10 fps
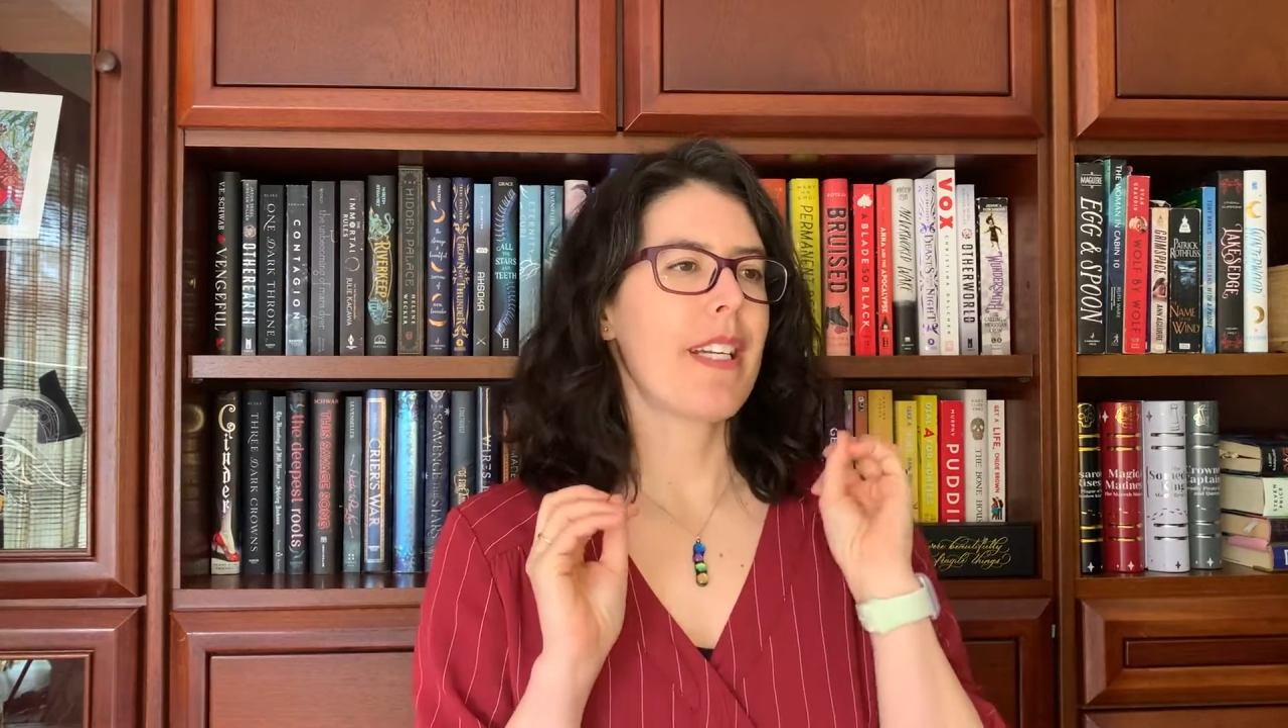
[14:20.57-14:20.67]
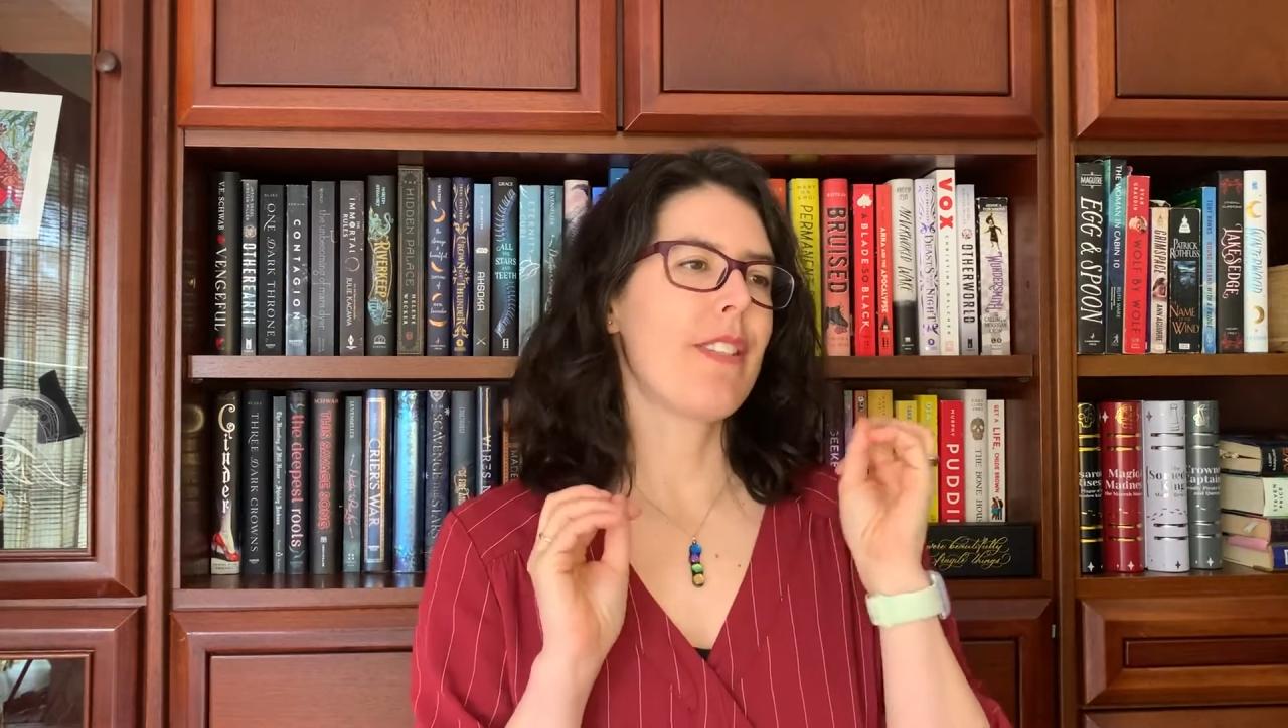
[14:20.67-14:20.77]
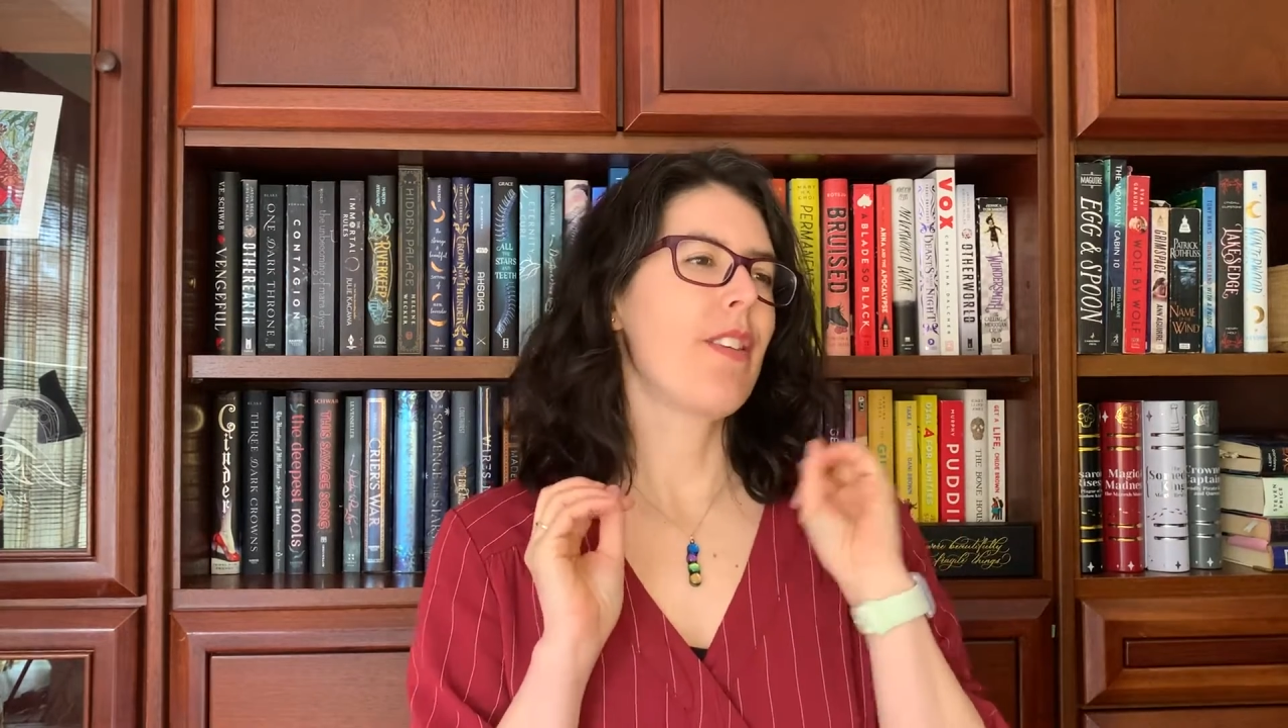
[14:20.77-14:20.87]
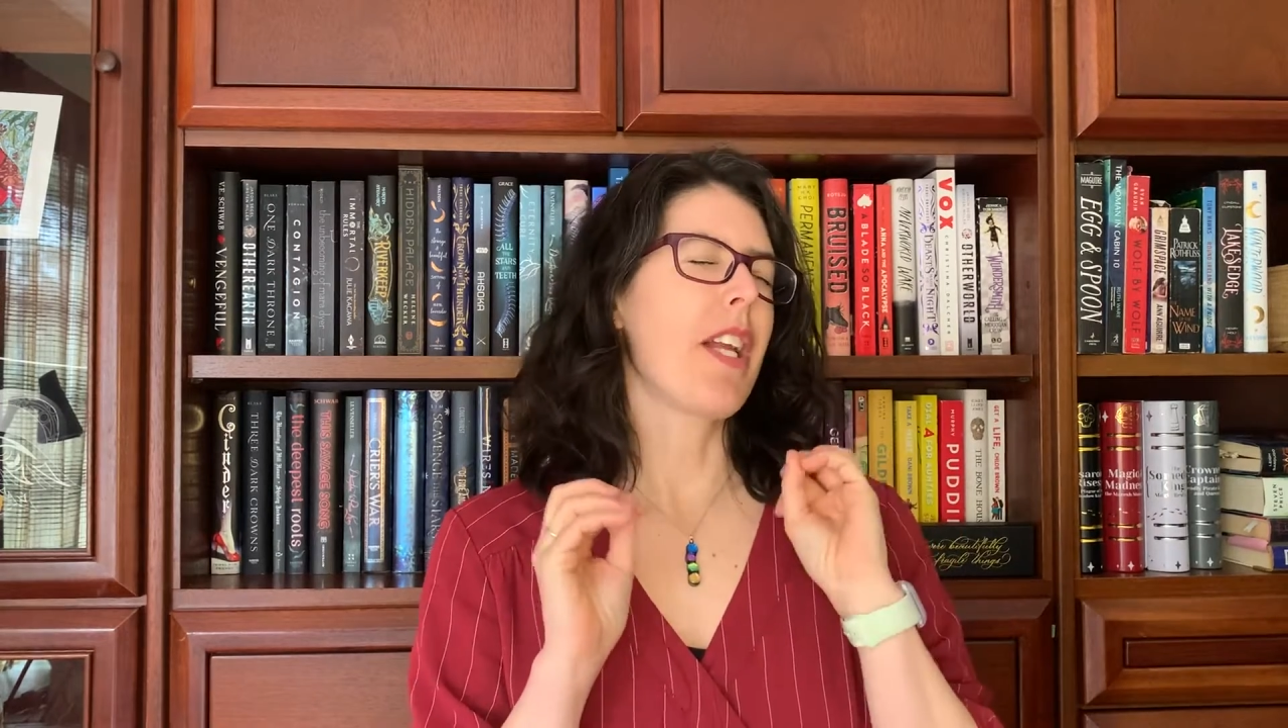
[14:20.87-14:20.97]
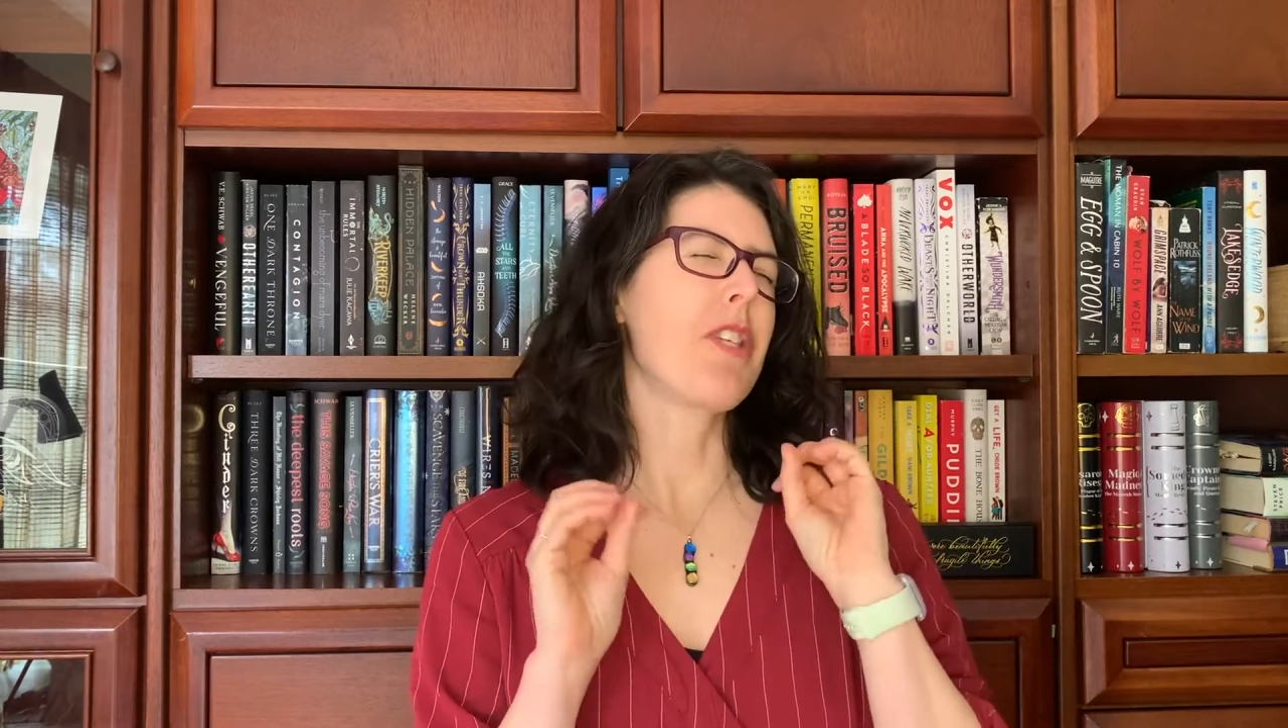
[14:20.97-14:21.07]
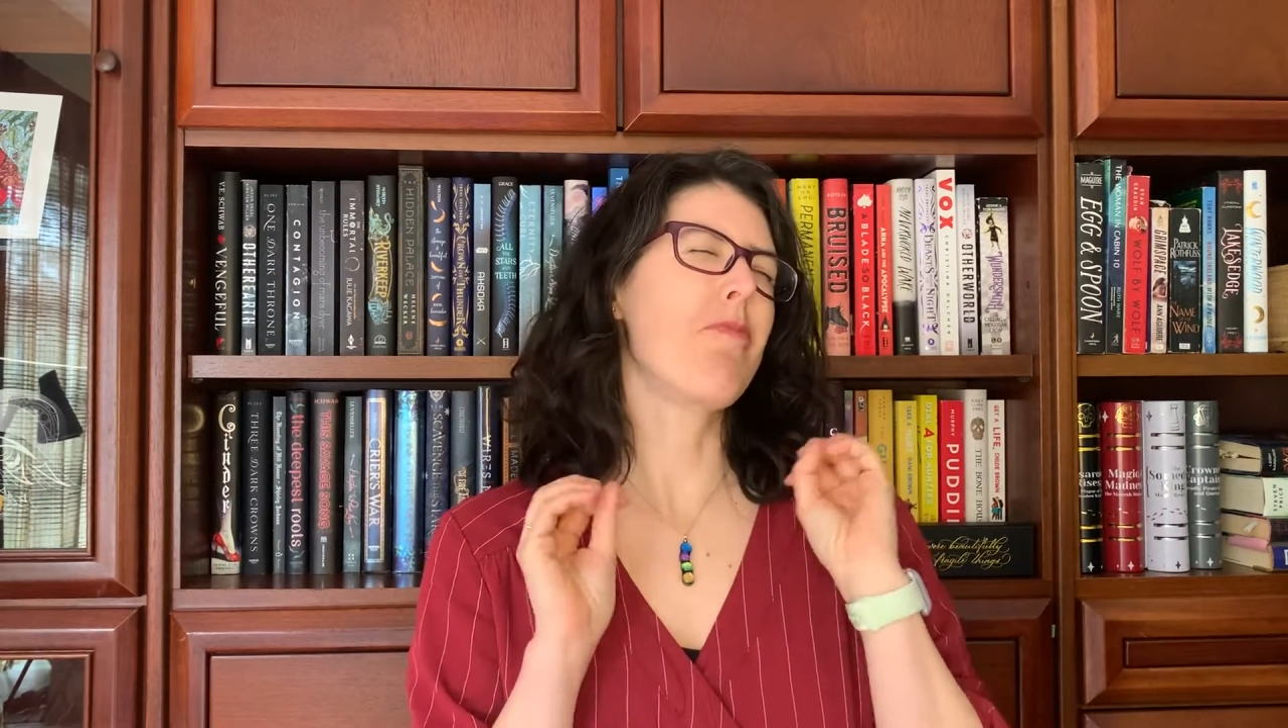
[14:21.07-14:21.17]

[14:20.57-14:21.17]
because you're like,